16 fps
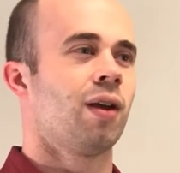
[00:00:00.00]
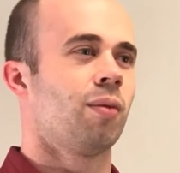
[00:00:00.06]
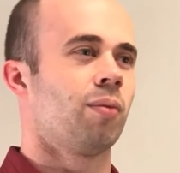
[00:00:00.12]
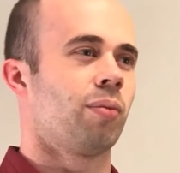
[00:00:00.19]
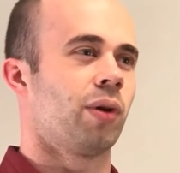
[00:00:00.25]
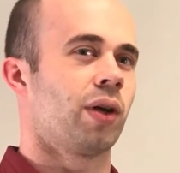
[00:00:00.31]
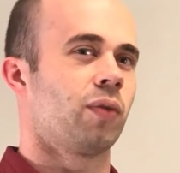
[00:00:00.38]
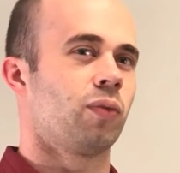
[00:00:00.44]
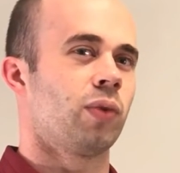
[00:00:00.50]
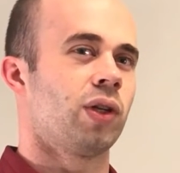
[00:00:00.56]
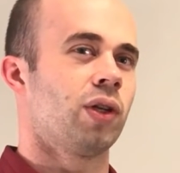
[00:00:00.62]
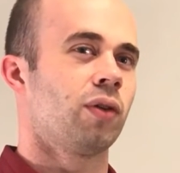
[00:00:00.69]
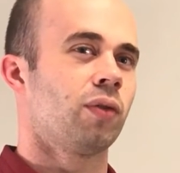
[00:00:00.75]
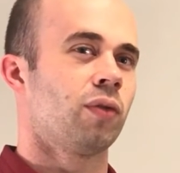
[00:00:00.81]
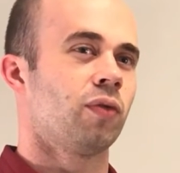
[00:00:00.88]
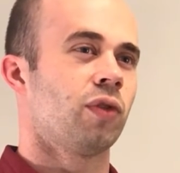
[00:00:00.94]
but we
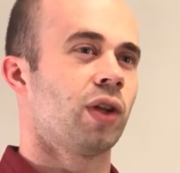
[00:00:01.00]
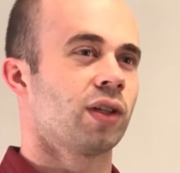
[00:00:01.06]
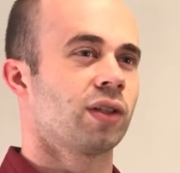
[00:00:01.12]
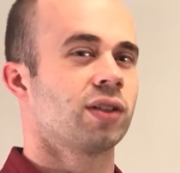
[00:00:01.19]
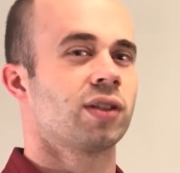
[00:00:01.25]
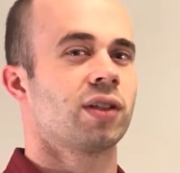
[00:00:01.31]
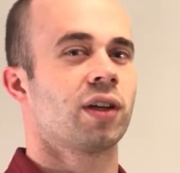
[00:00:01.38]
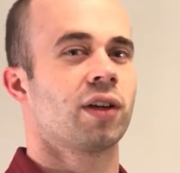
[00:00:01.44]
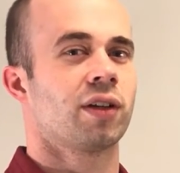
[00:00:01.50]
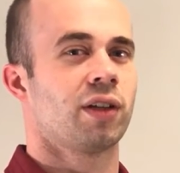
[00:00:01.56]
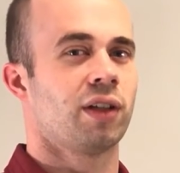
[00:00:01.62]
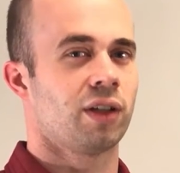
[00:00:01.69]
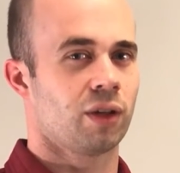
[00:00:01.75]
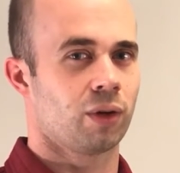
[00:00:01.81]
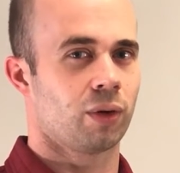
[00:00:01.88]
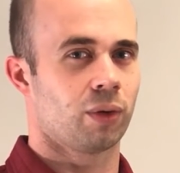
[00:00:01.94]
don't necessarily
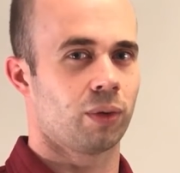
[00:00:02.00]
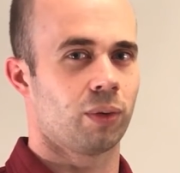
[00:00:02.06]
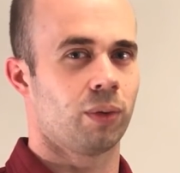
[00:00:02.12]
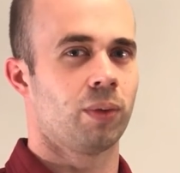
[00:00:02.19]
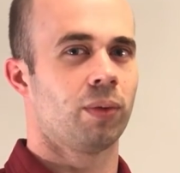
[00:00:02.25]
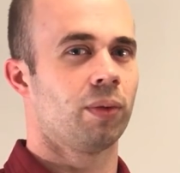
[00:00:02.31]
know